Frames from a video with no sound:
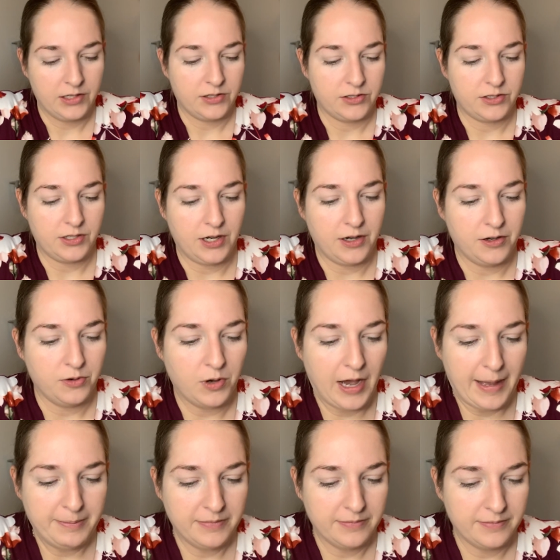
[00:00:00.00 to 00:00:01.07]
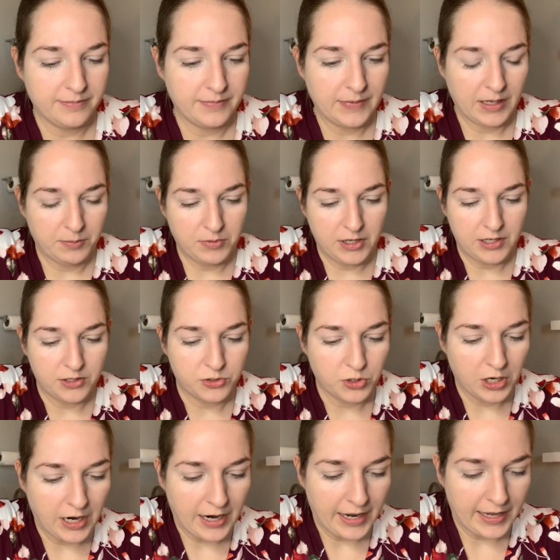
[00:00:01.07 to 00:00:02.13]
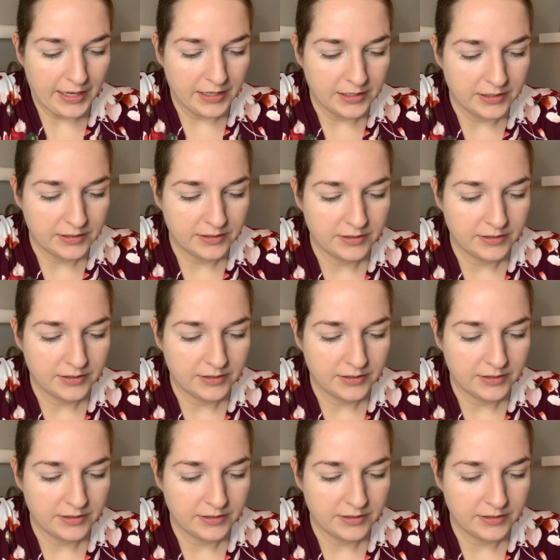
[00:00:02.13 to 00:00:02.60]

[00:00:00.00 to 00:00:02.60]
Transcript: So I'm gonna try